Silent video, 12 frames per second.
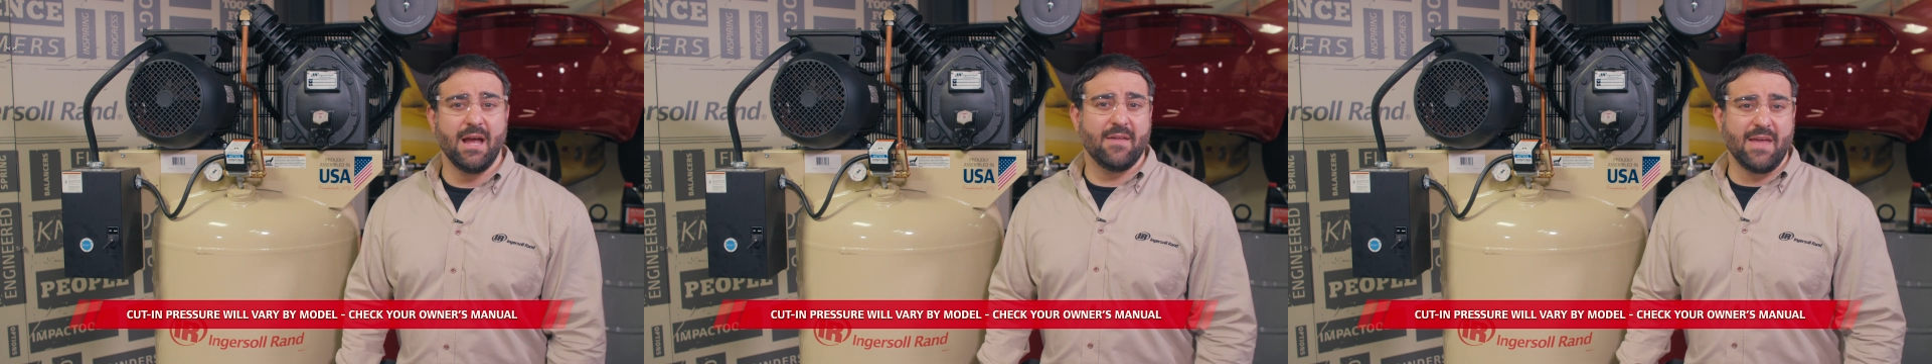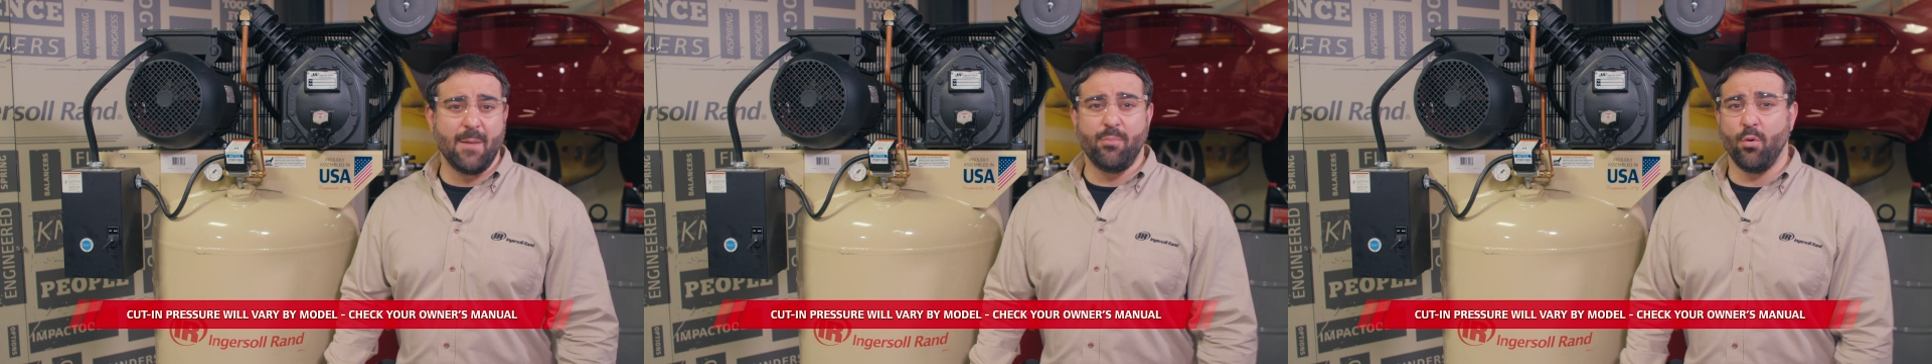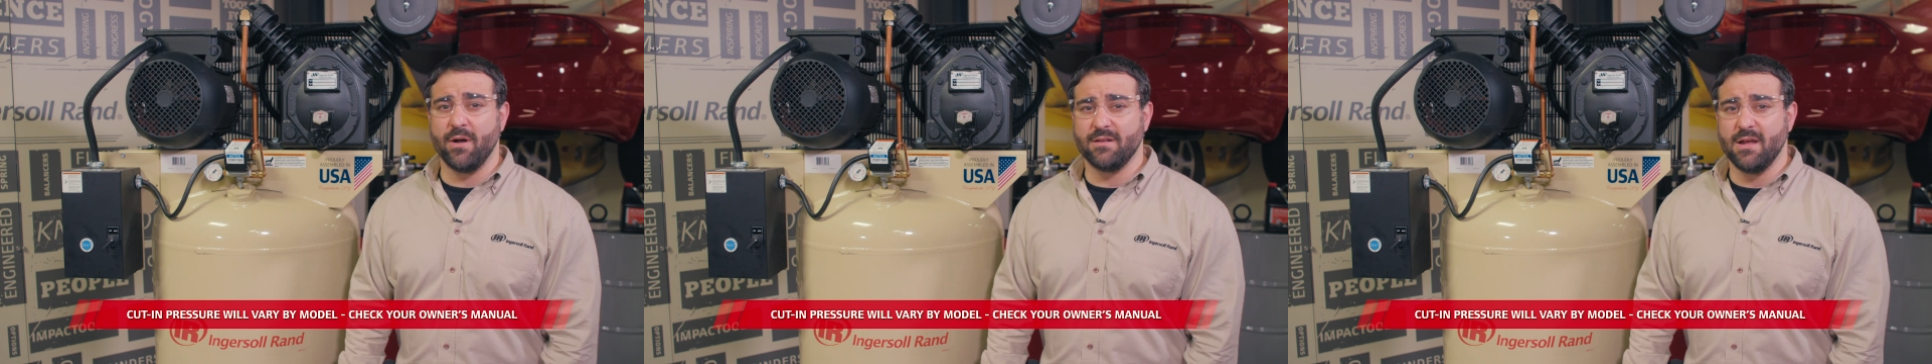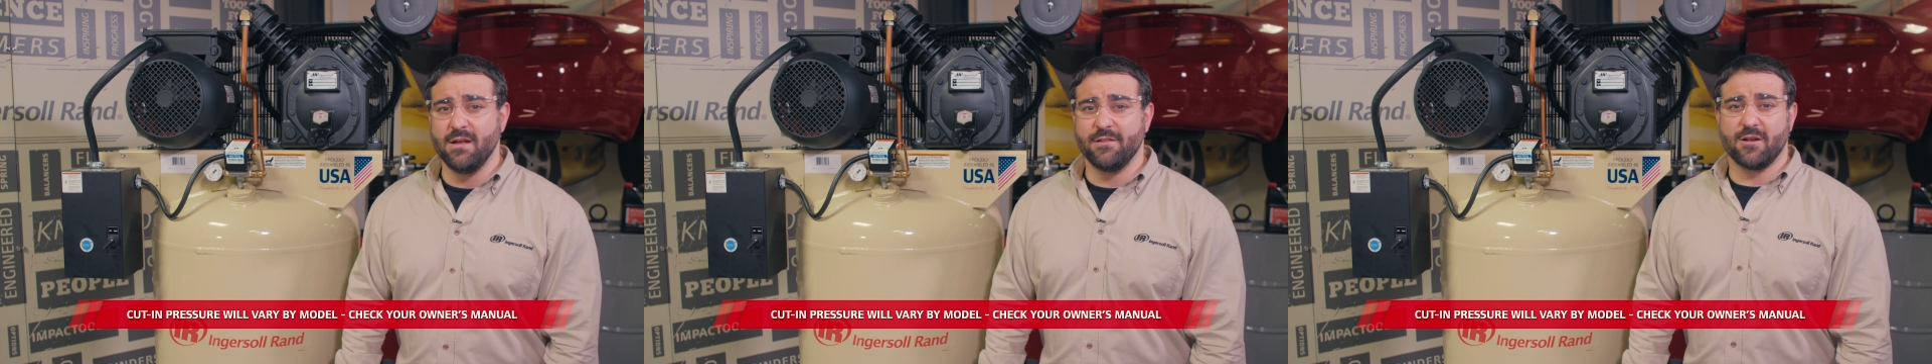At that
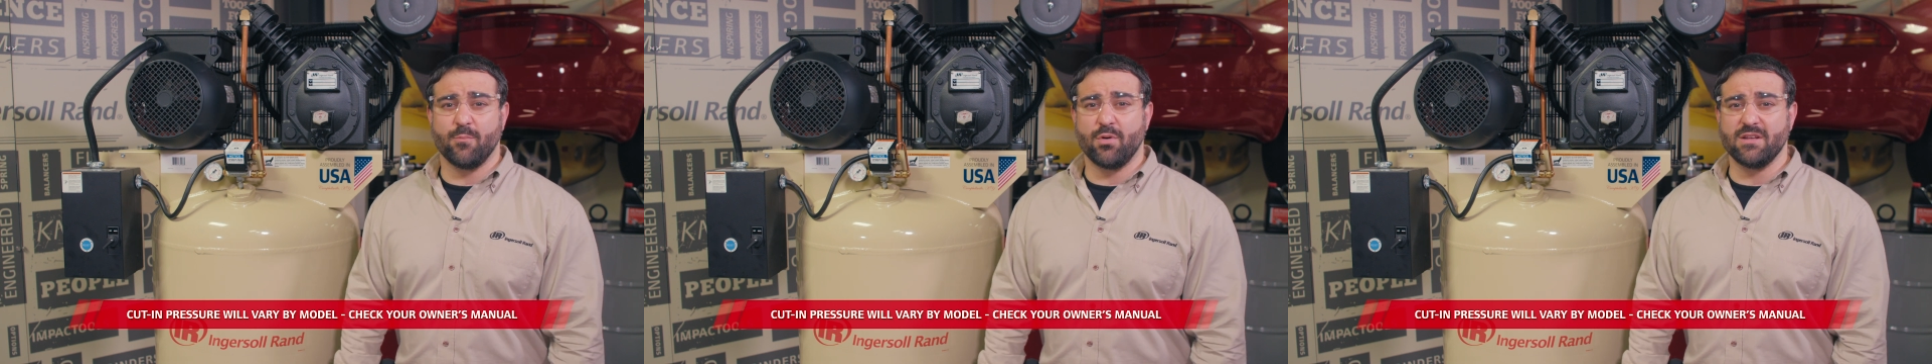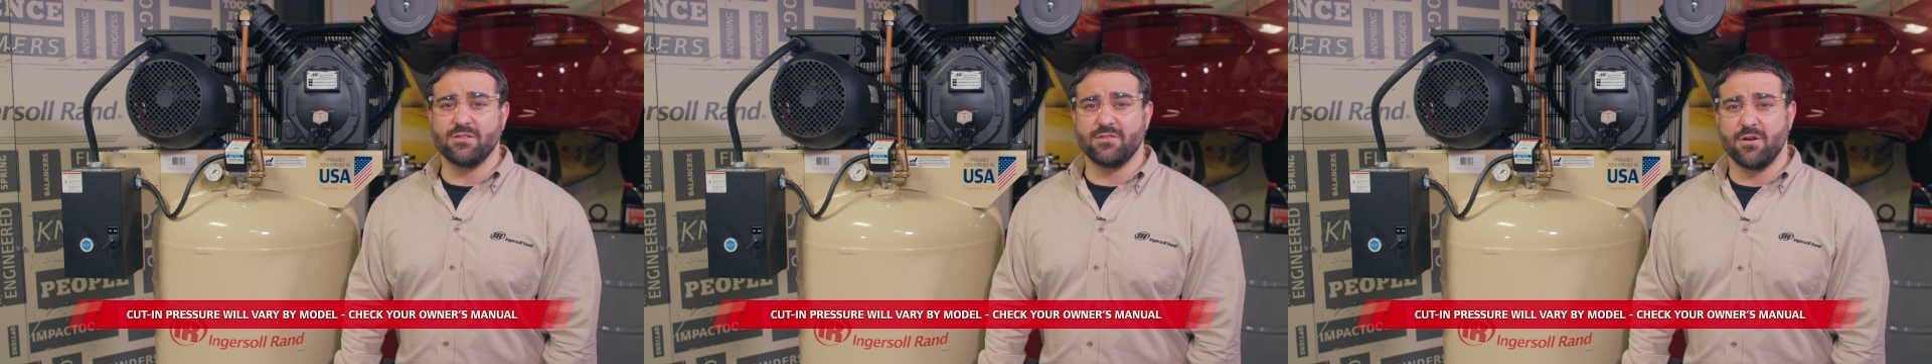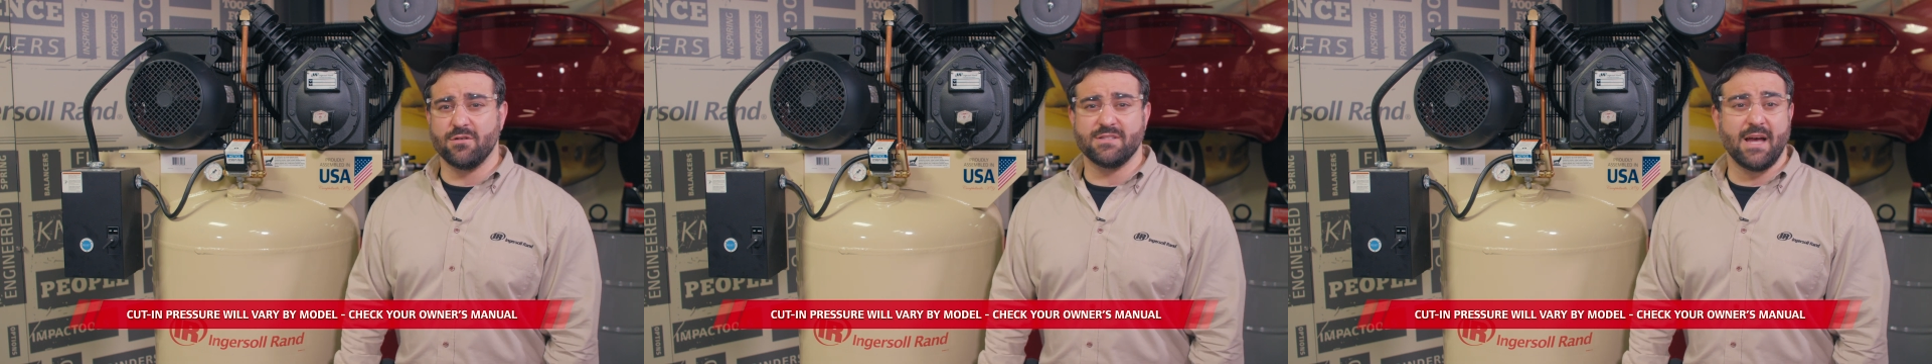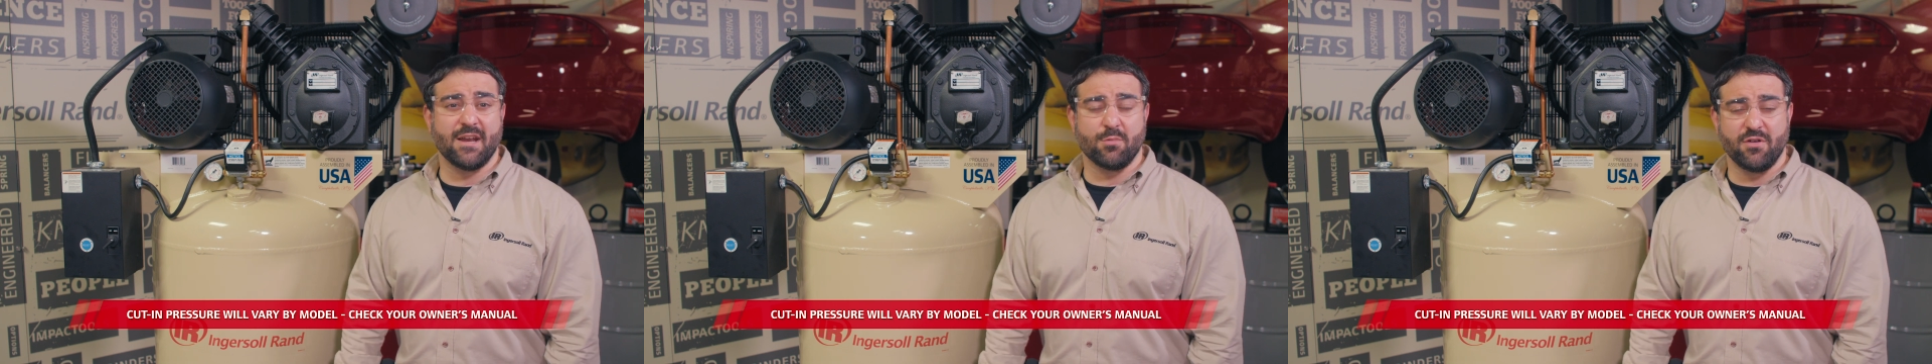point, the compressor
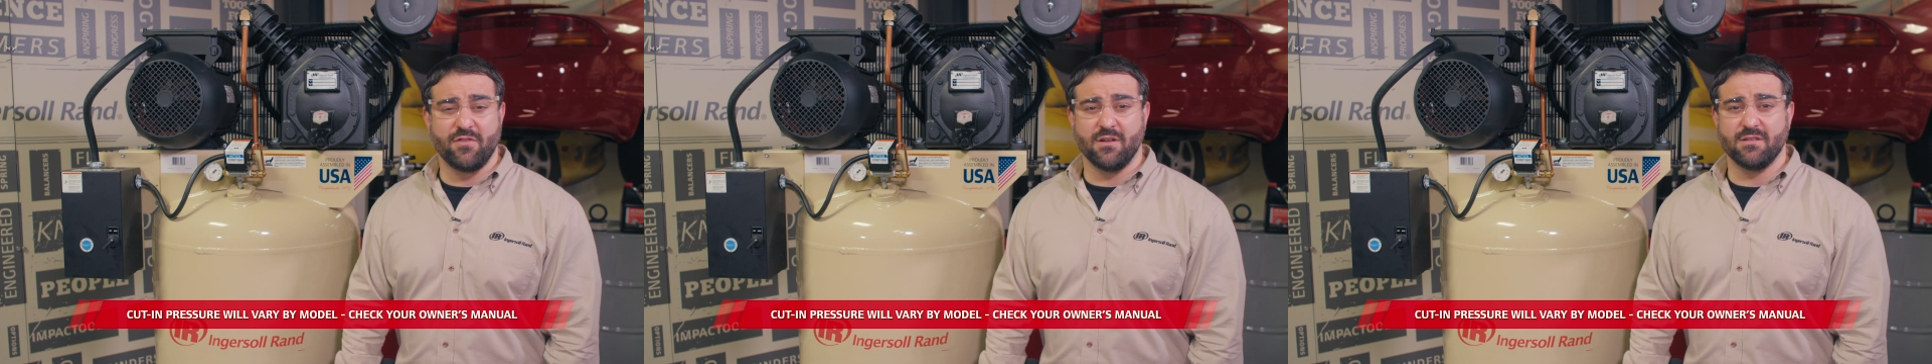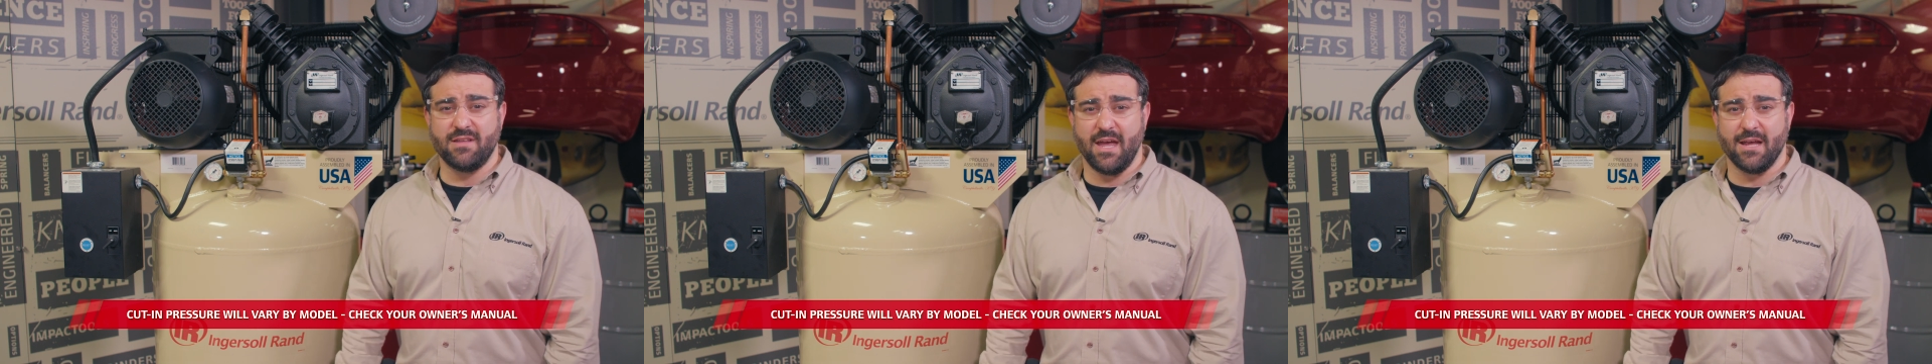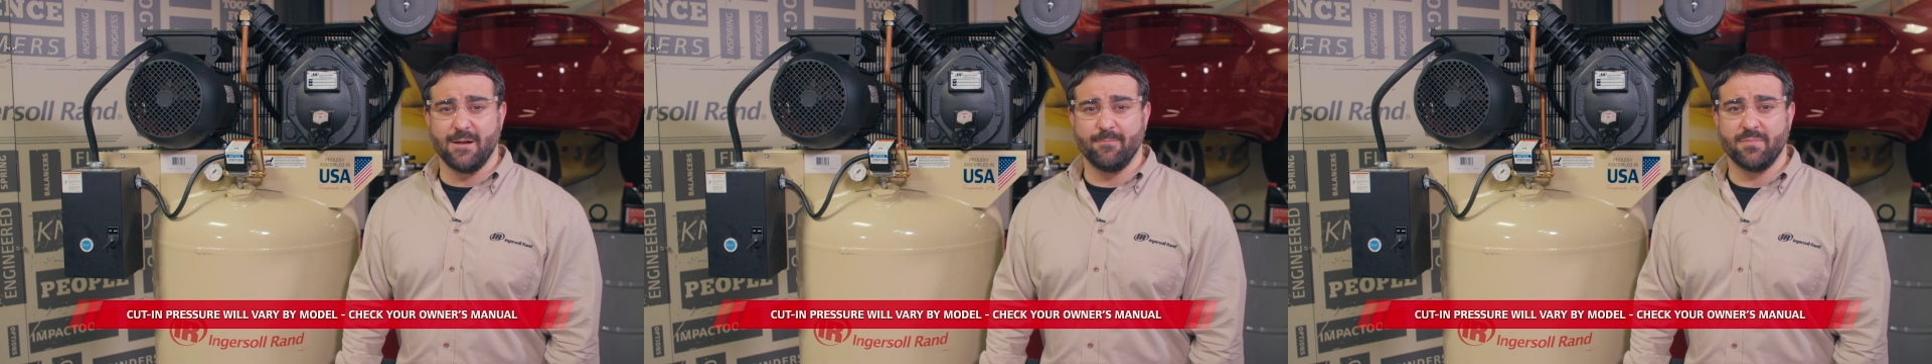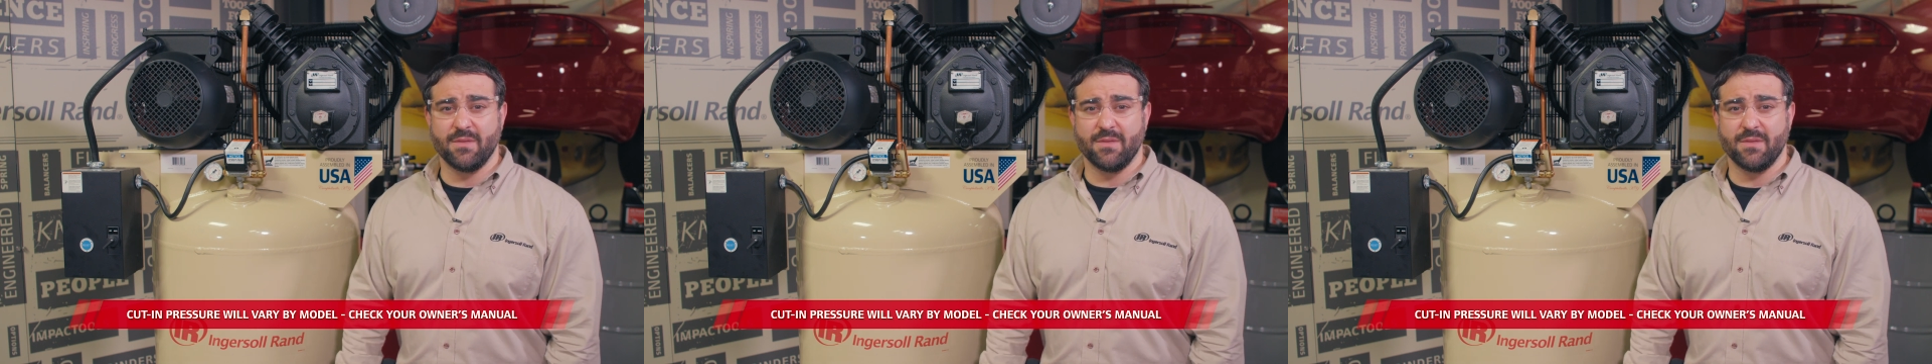turns on to refill the tank.